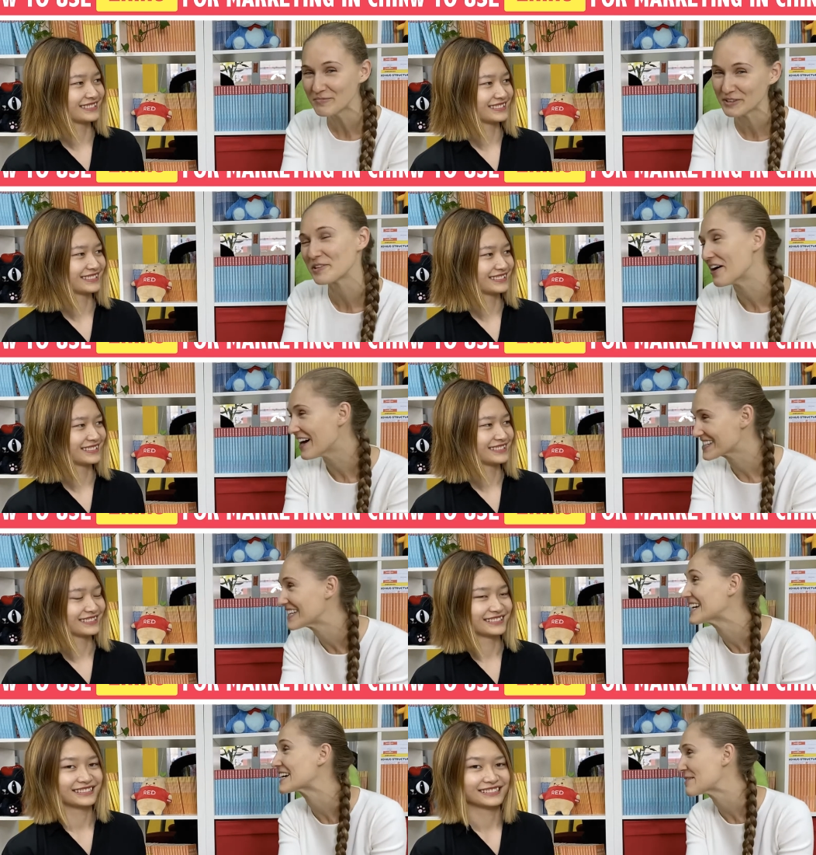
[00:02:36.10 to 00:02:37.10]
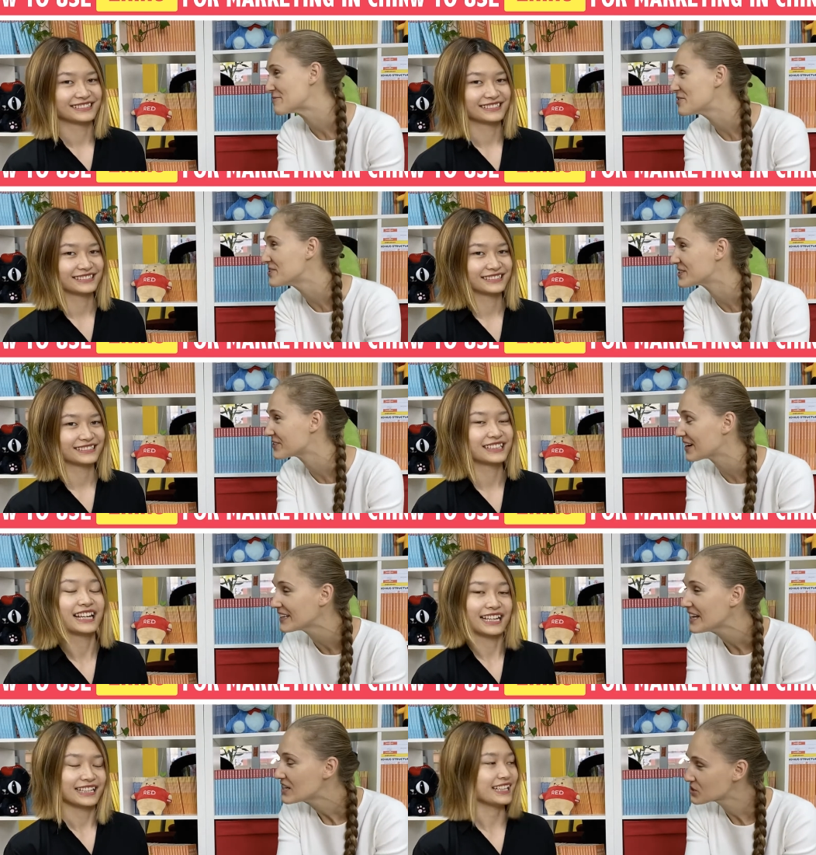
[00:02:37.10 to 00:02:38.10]
Speaker 1: but you're asking a community,
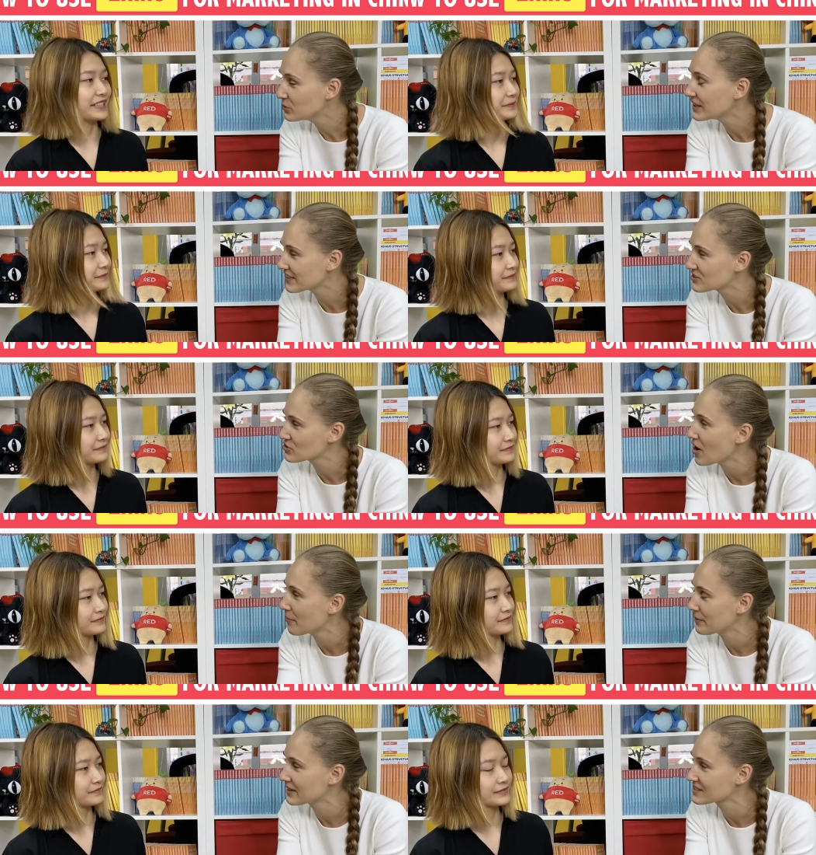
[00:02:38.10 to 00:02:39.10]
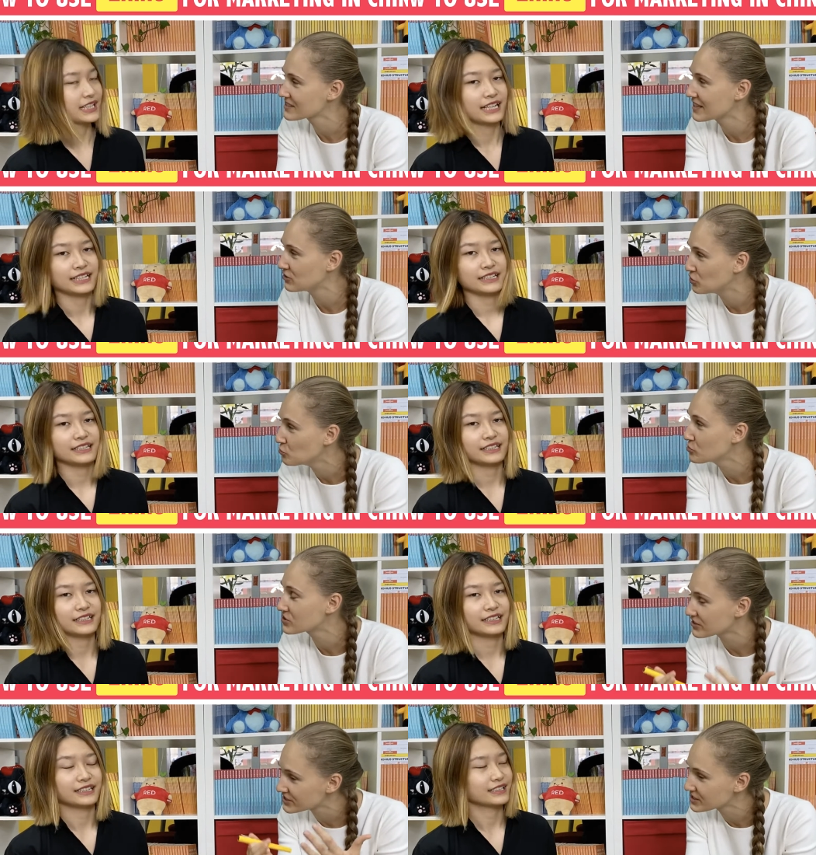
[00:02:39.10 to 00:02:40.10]
right? So, yeah. what are the topics that
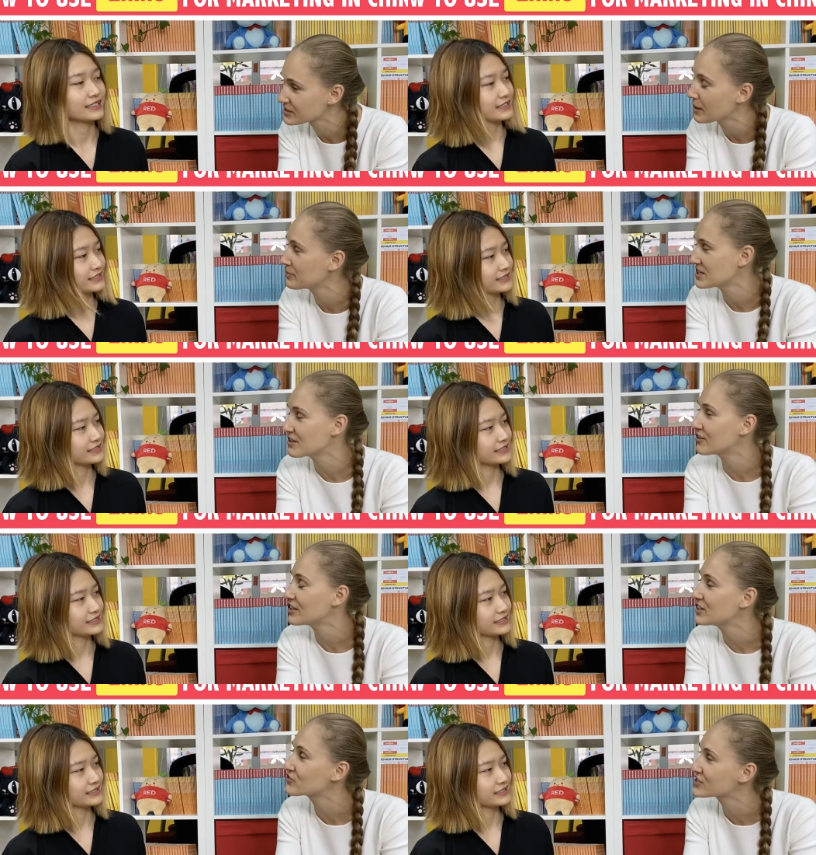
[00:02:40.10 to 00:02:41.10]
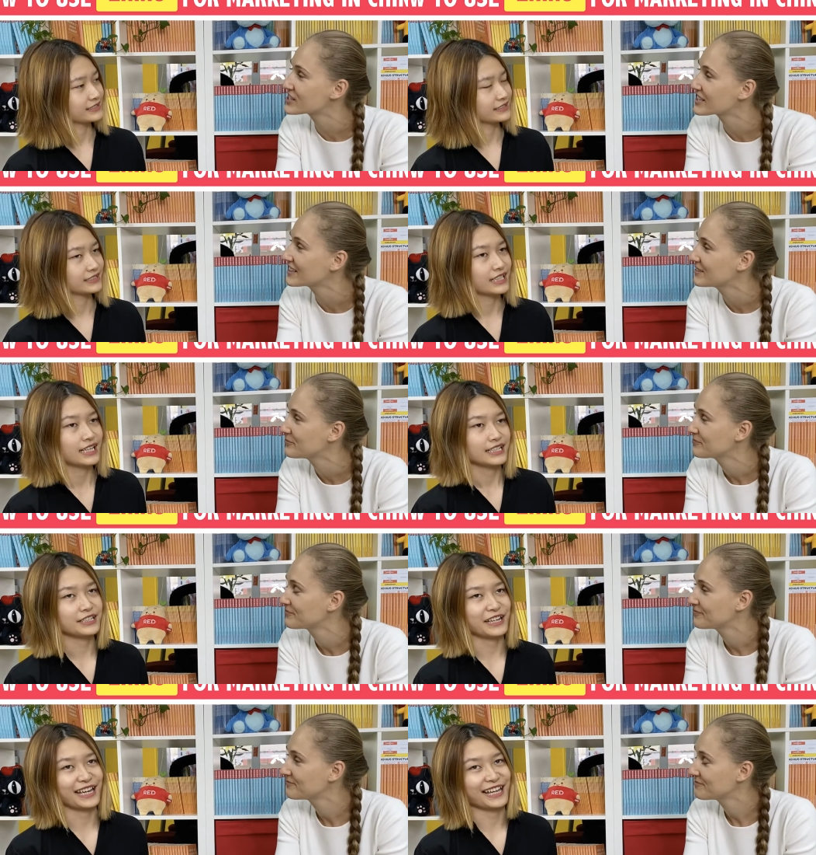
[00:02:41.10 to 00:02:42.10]
users are particularly interested in?
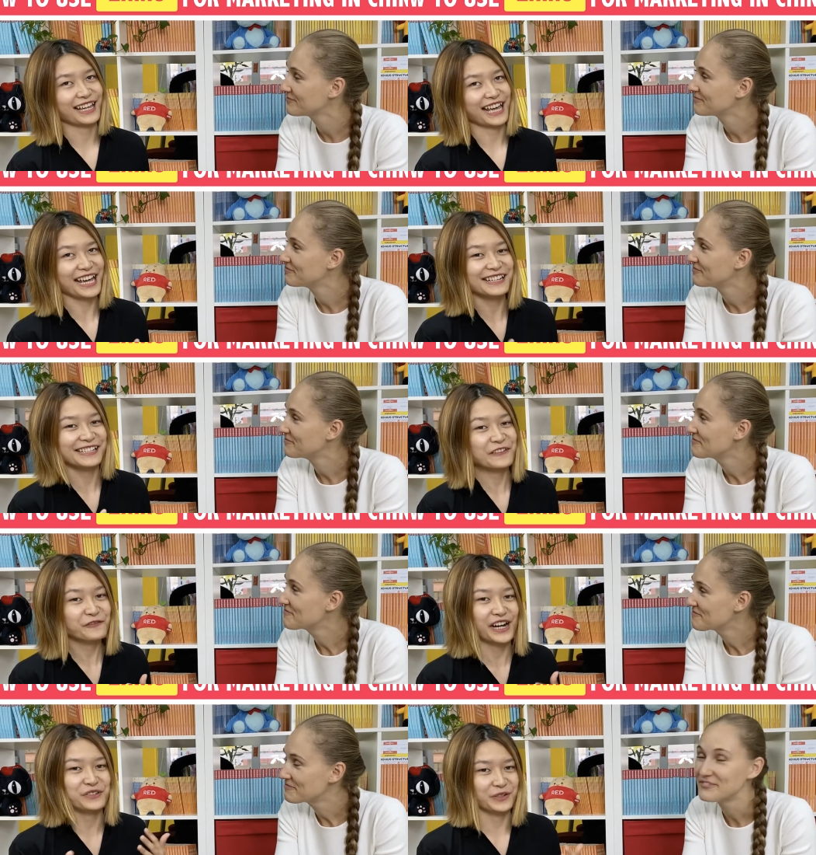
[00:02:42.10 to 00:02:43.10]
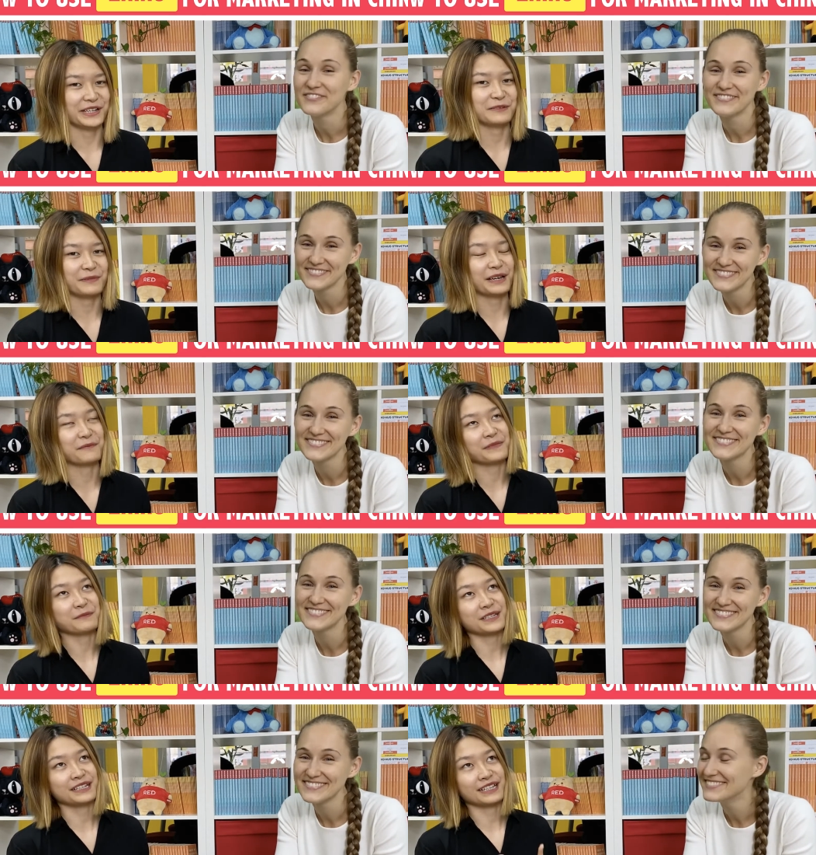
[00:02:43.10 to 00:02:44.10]
Speaker 2: Yeah, uh, I say various, but
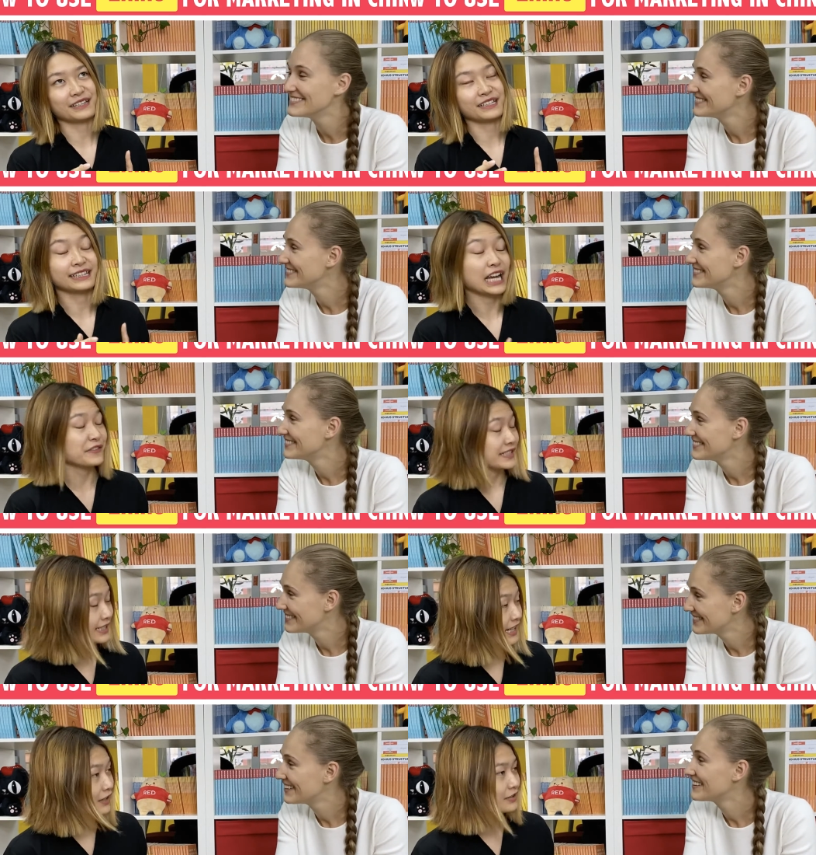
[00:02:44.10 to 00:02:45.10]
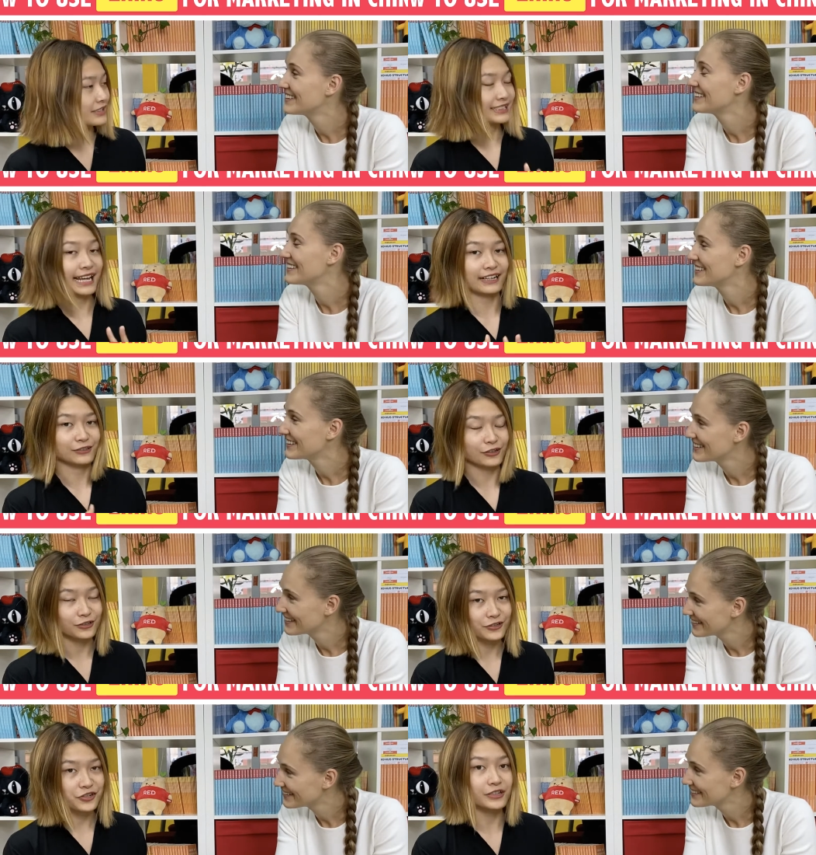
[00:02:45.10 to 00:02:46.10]
maybe uh, the lifestyle, the
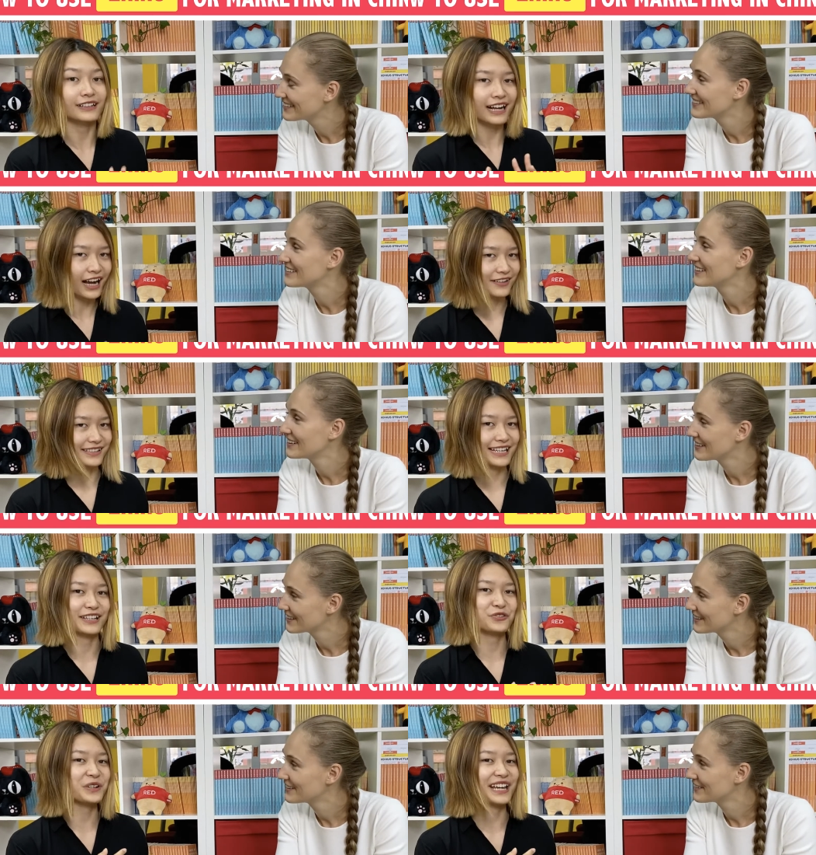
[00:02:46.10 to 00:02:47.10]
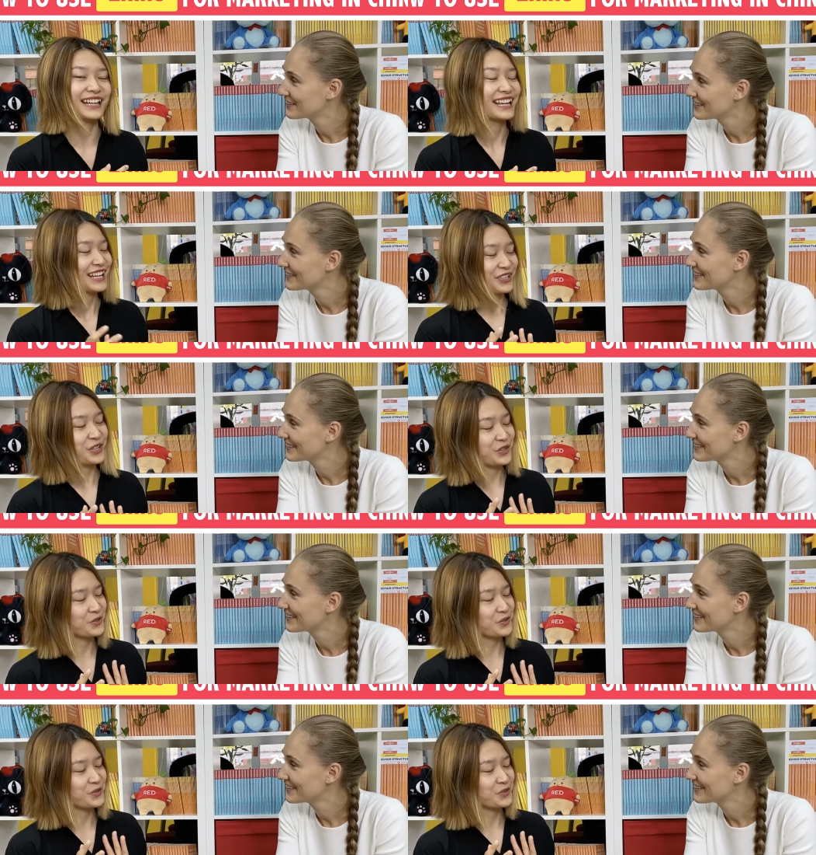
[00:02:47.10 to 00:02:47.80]
technology, the cars. Yeah, you can, uh,